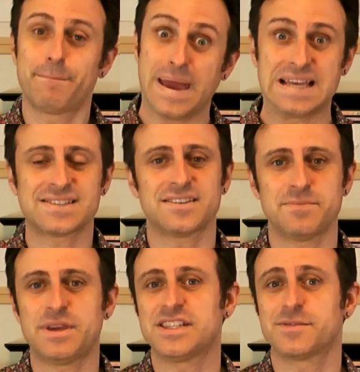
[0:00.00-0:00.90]
basically
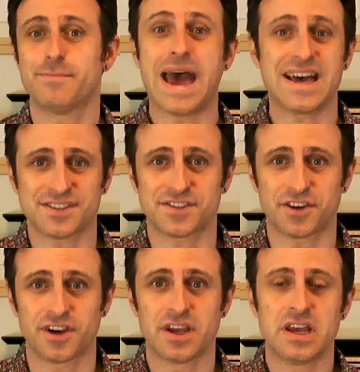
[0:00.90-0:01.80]
means
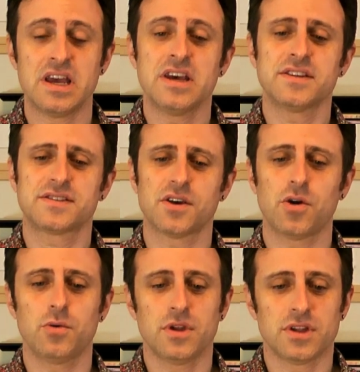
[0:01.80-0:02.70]
master.
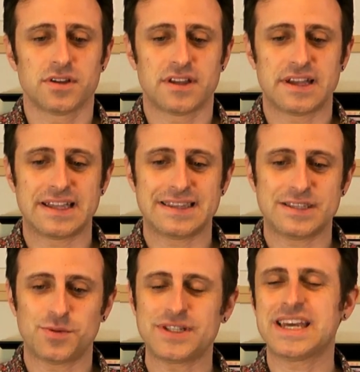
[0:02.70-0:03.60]
So
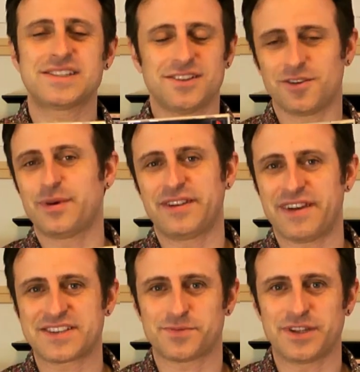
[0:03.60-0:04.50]
this one takes a little bit of
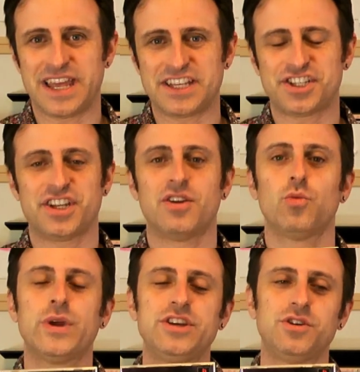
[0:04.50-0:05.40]
explanation.
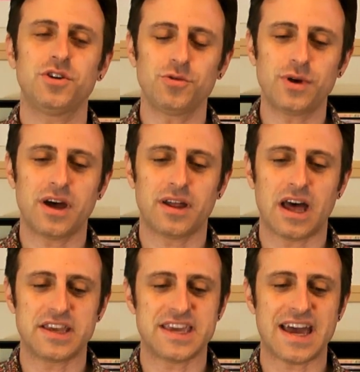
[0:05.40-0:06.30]
When you go to
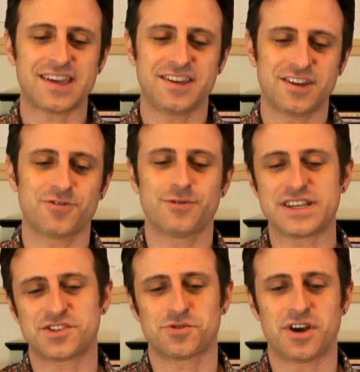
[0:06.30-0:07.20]
a yakiniku
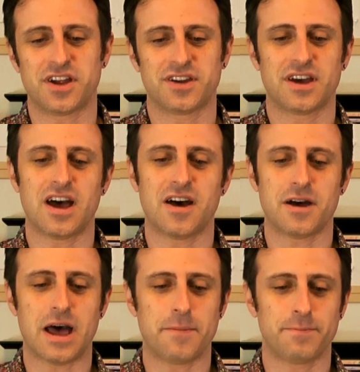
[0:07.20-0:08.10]
restaurant,
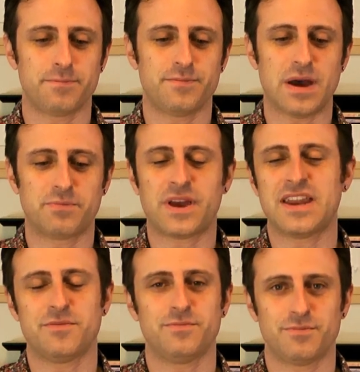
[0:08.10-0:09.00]
a
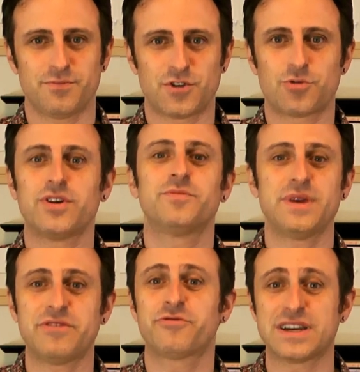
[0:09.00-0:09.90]
kind of grilled
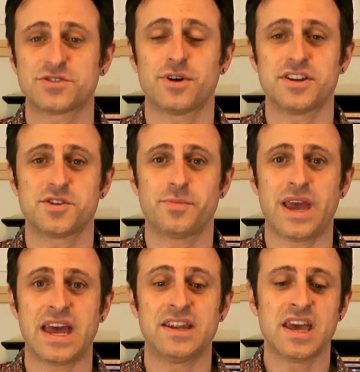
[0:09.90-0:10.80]
beef restaurant in
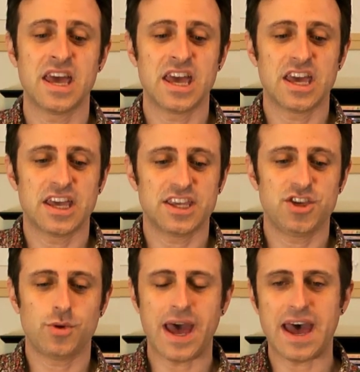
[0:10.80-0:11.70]
Japan,
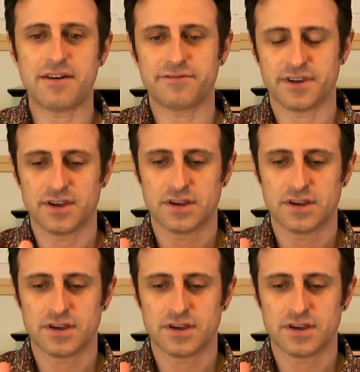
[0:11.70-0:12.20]
you have